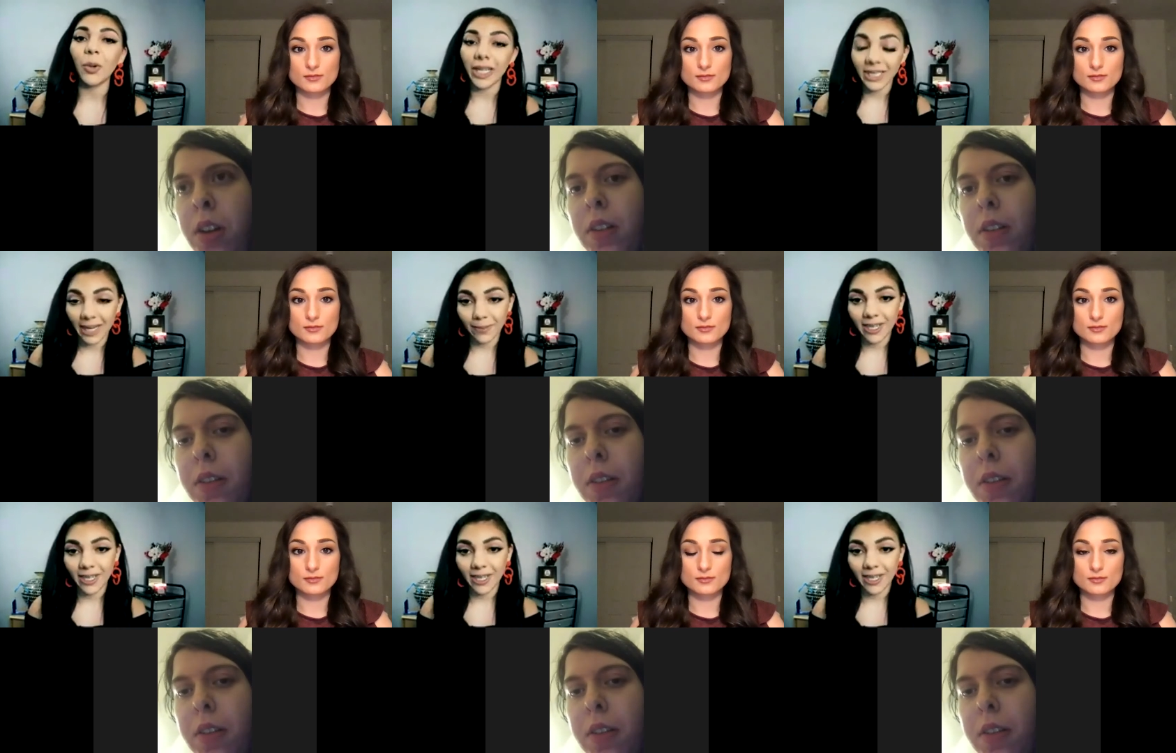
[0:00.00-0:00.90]
Speaker 1: accepting and
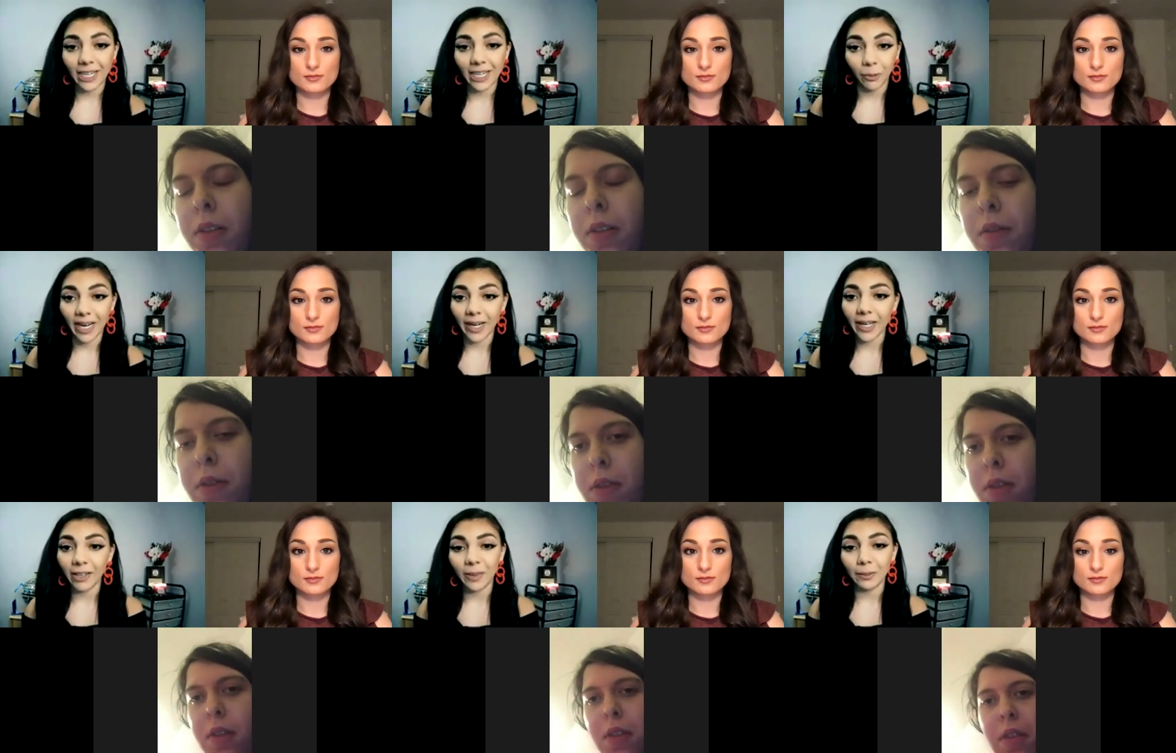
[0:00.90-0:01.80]
aware of people
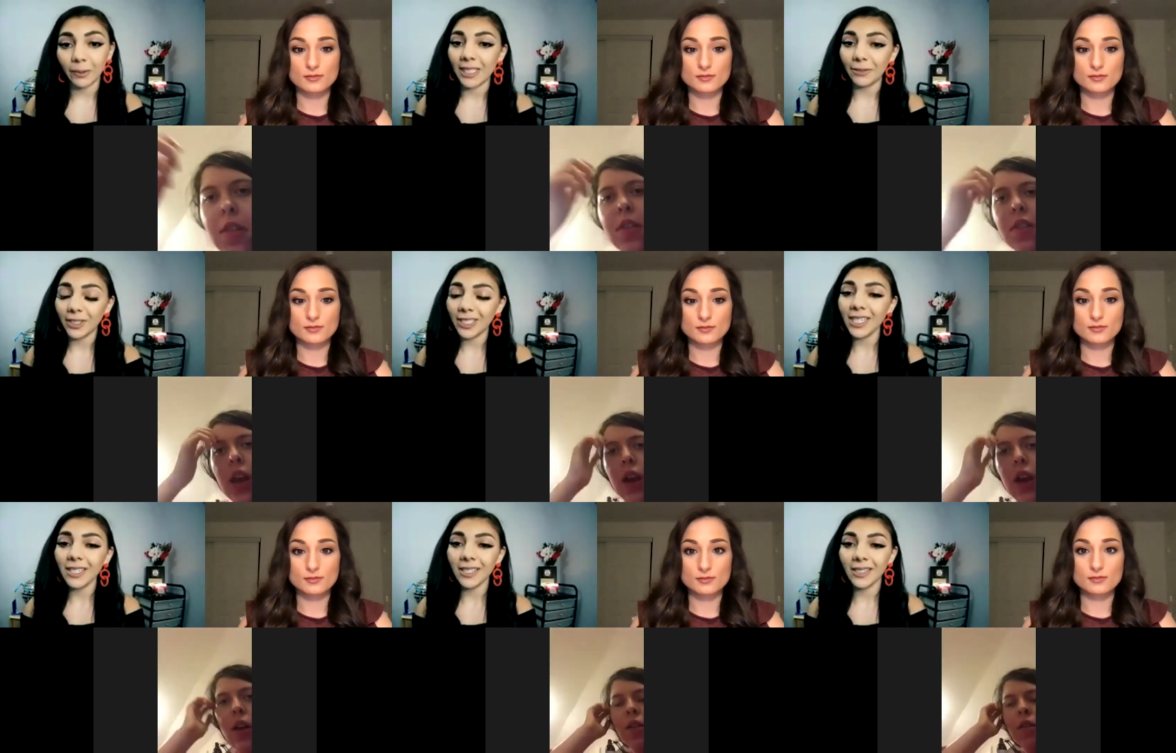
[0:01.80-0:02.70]
with differences.
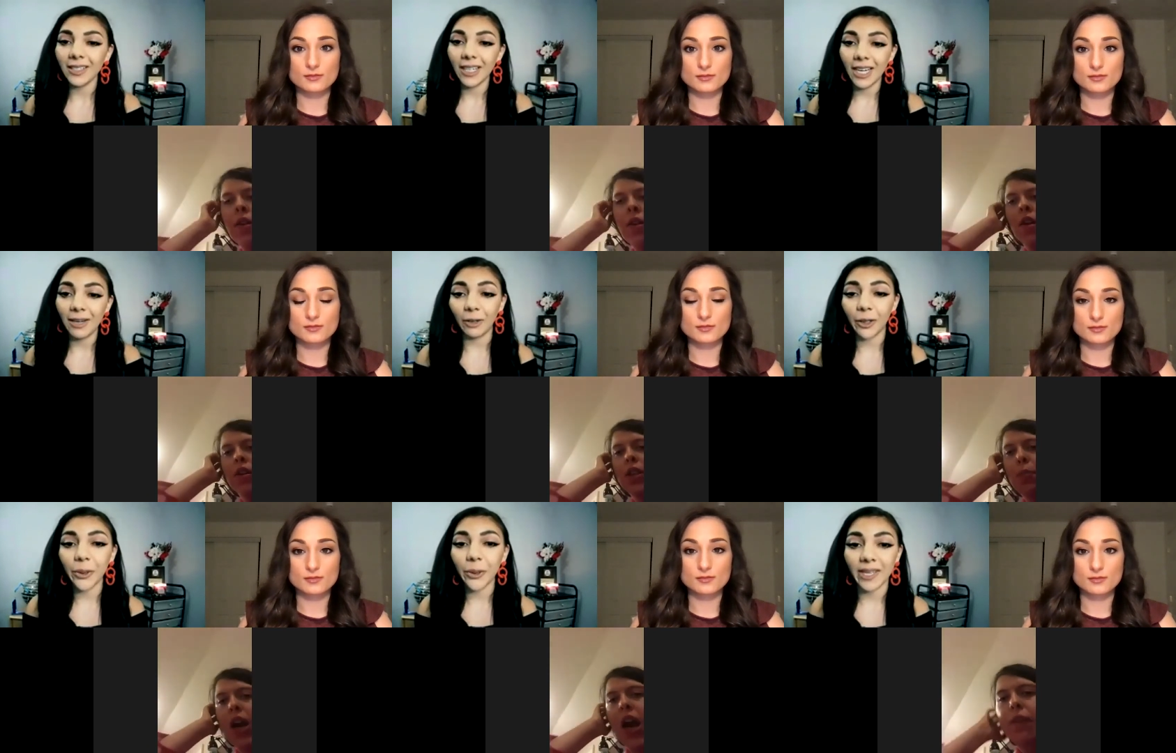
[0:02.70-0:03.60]
Yeah. Except
Speaker 2: I
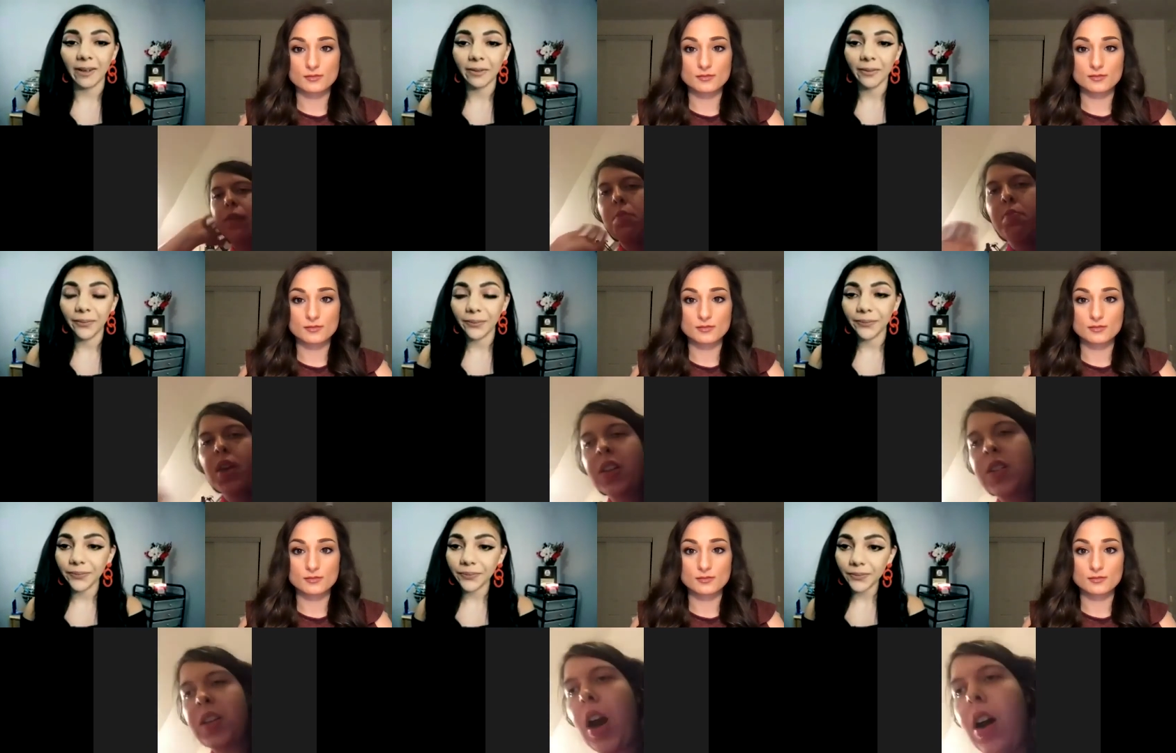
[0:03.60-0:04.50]
haven't been to
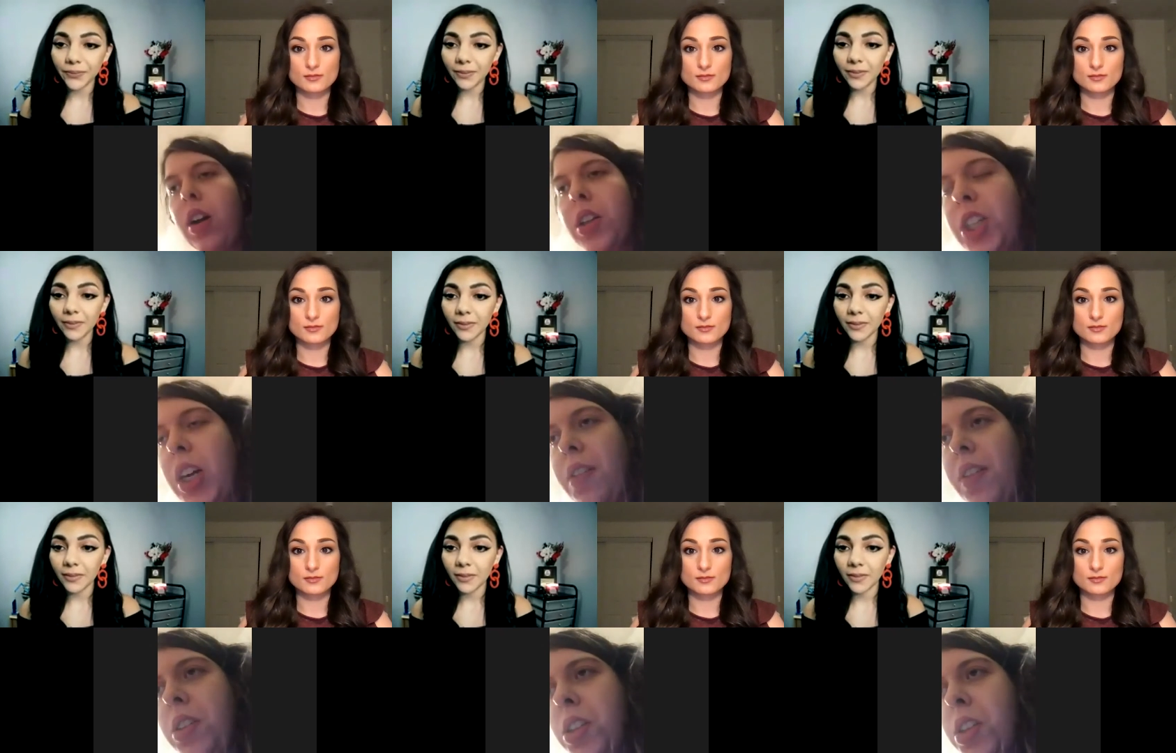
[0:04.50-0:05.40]
college yet. This is
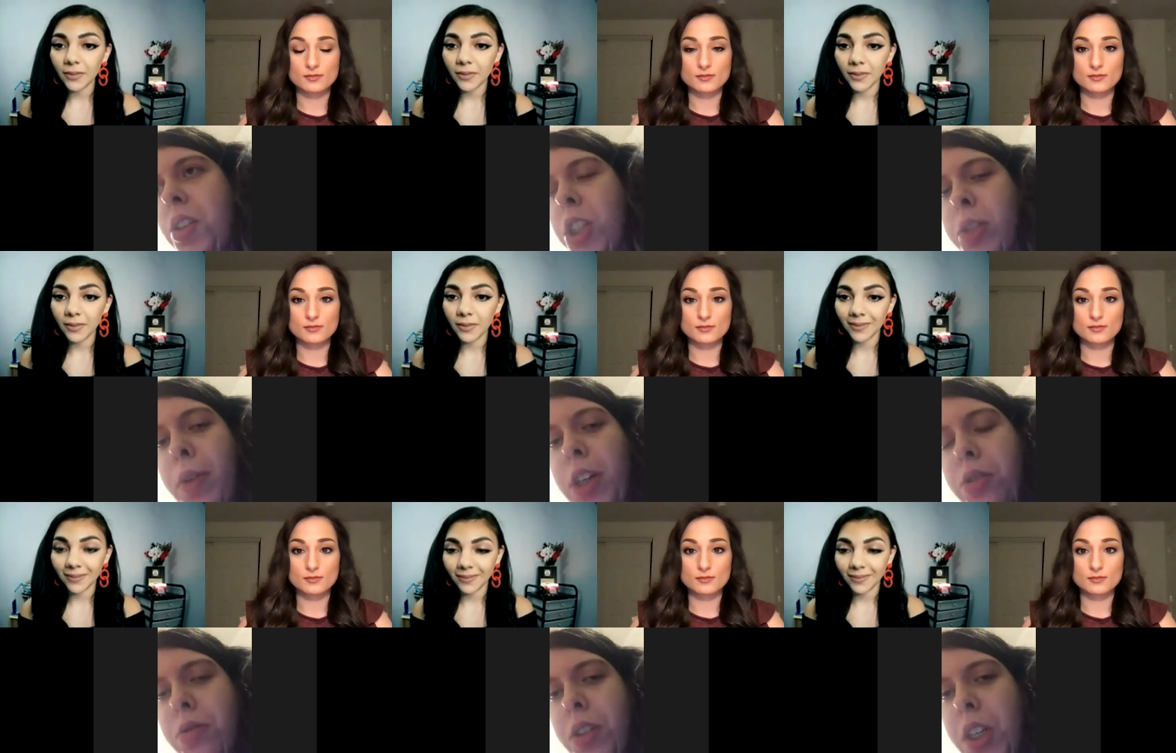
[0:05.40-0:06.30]
just a special
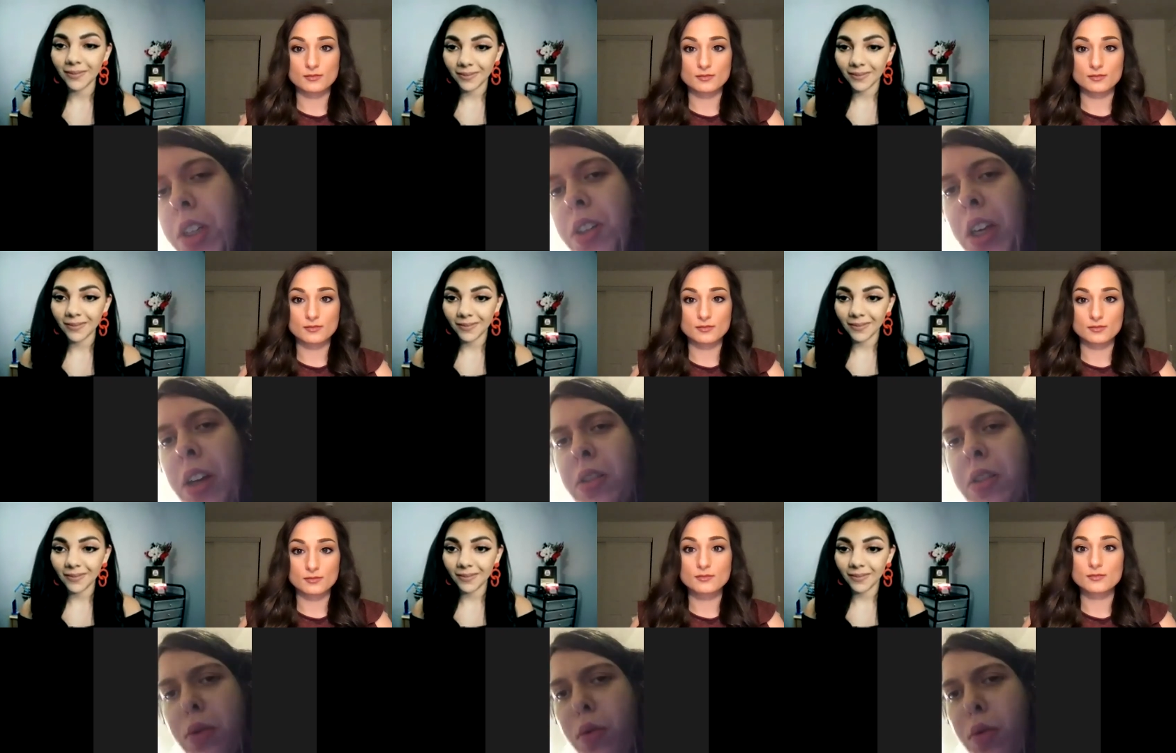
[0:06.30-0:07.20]
needs like
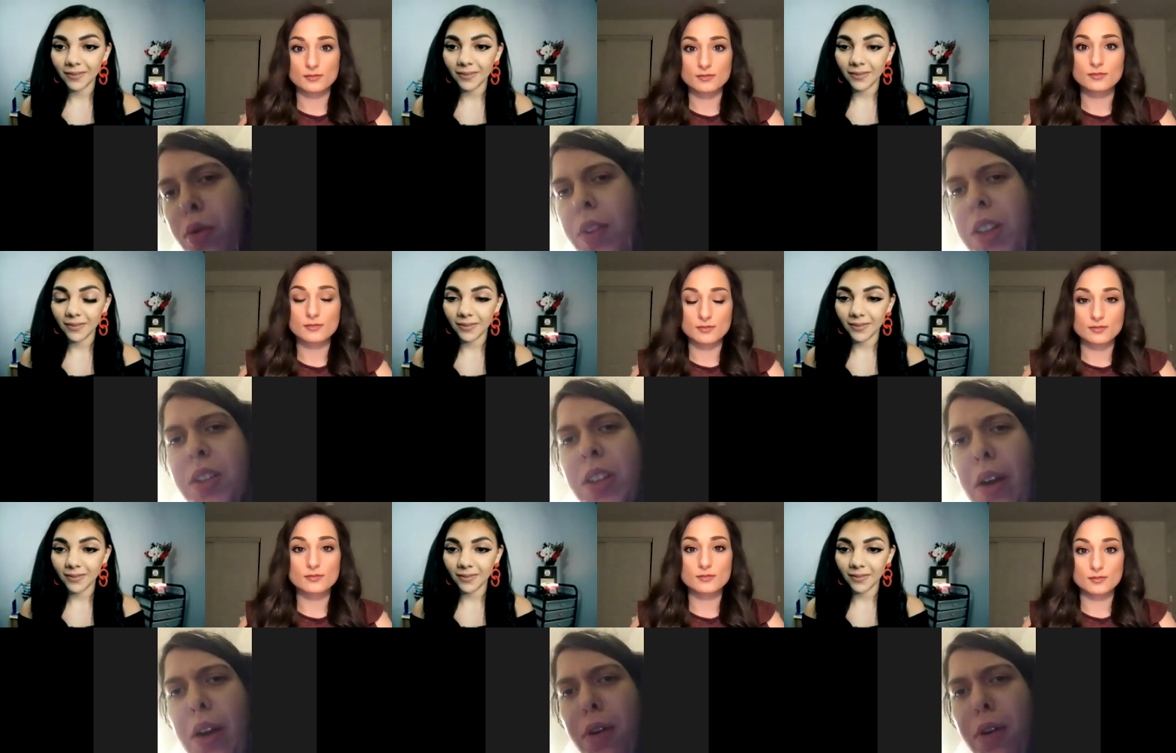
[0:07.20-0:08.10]
school that's like a
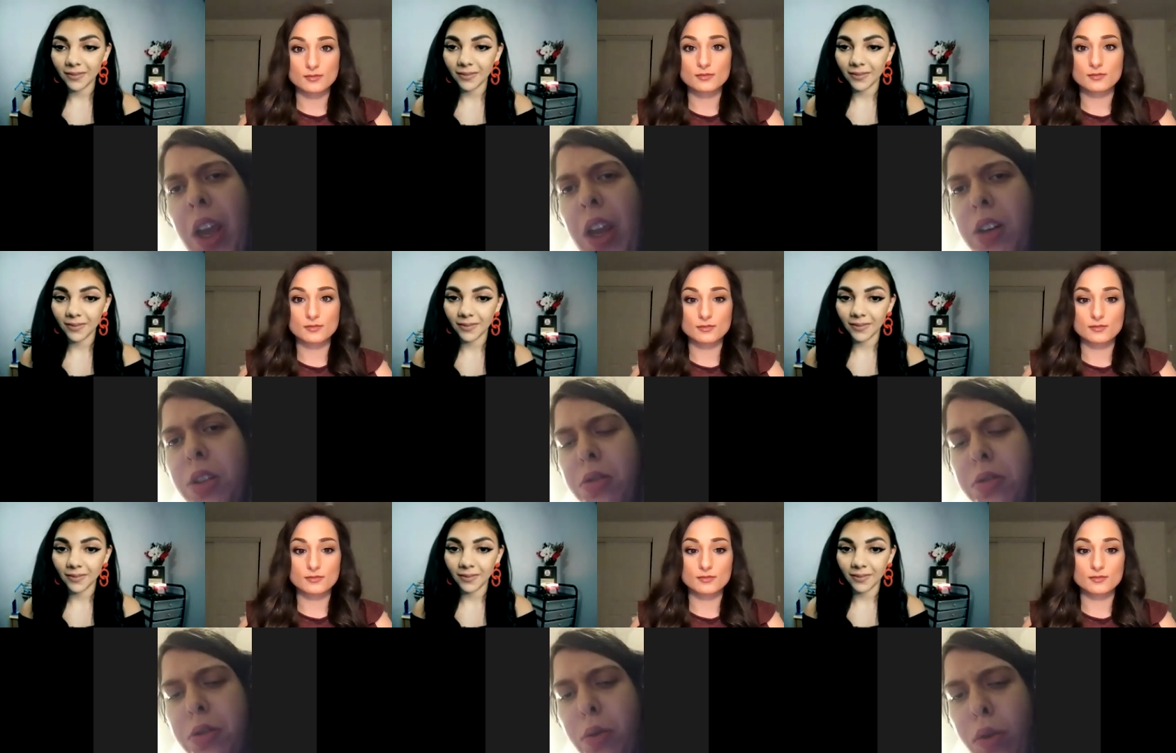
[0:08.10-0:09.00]
vocational
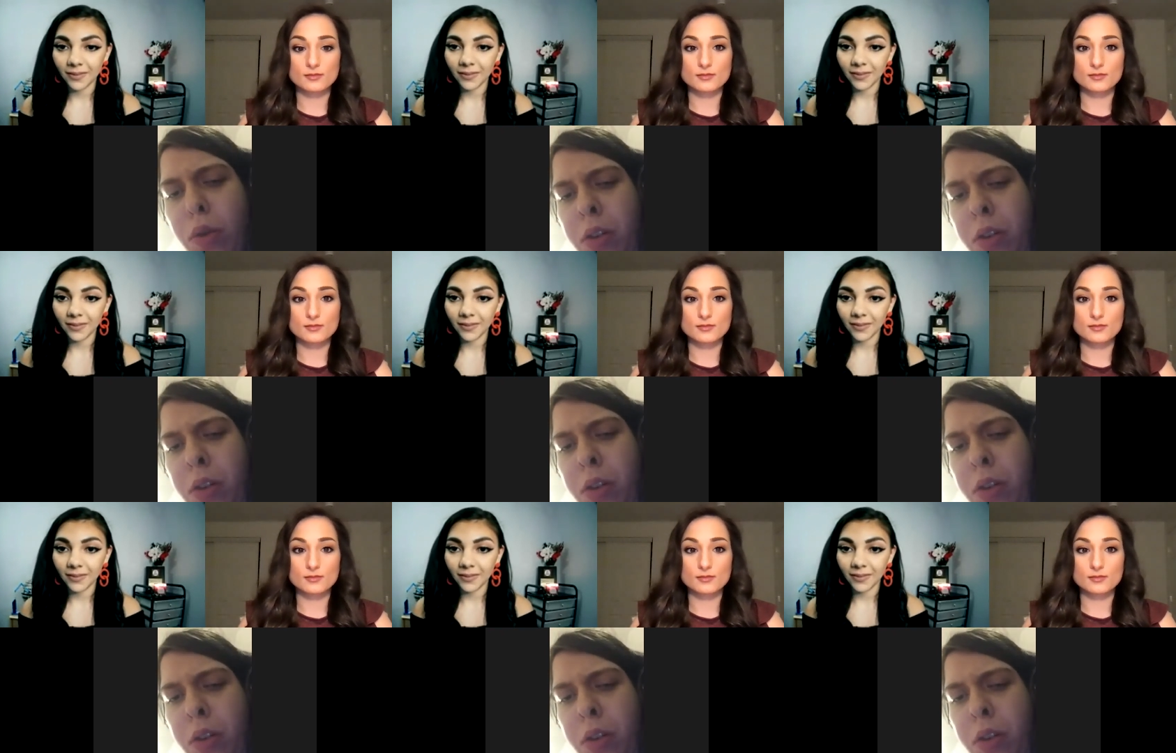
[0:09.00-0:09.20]
school.